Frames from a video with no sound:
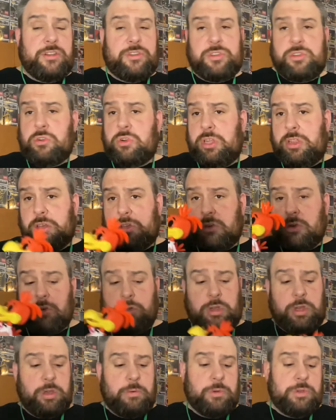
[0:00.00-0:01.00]
Sonny the
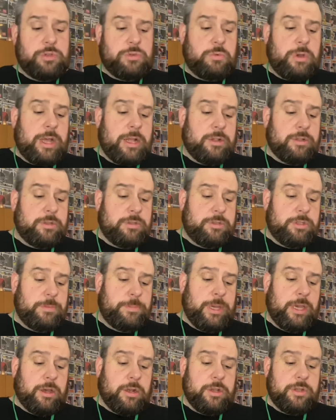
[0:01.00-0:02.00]
Cuckoo as well, to
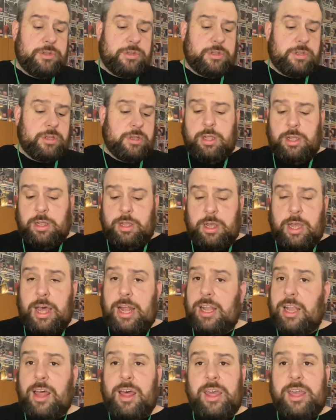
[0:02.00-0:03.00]
be honest. I
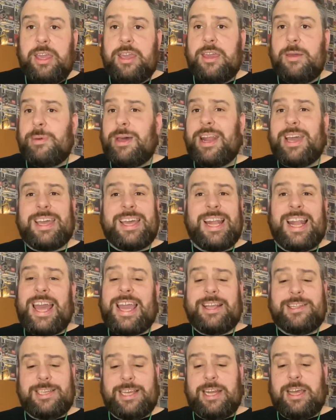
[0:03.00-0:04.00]
like them and I
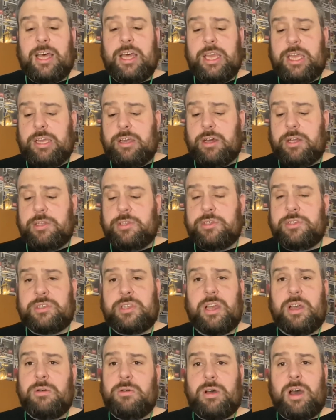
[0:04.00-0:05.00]
collect at Icons,
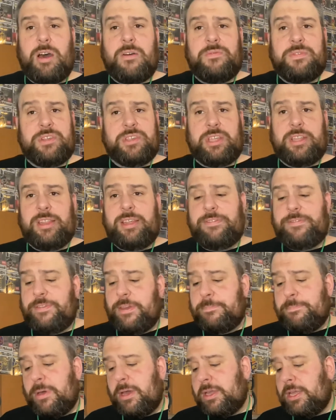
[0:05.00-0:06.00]
so obviously they
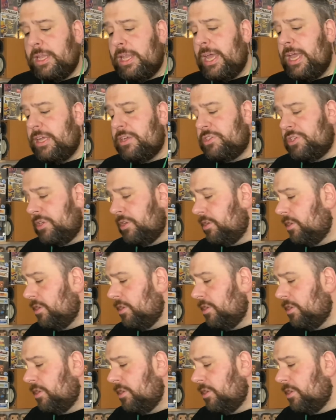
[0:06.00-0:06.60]
fit my collection.